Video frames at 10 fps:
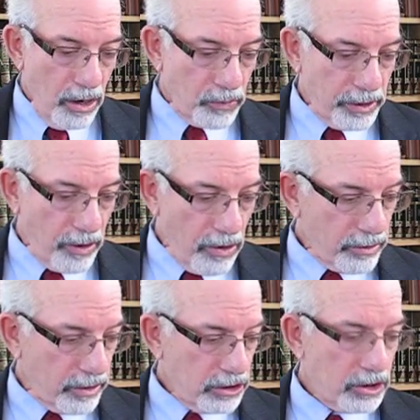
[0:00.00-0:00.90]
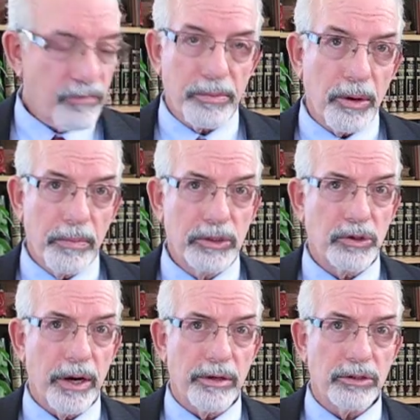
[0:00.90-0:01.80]
regardless of the
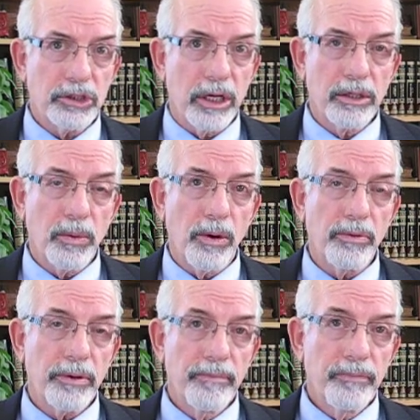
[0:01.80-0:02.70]
perpetrators, unquote.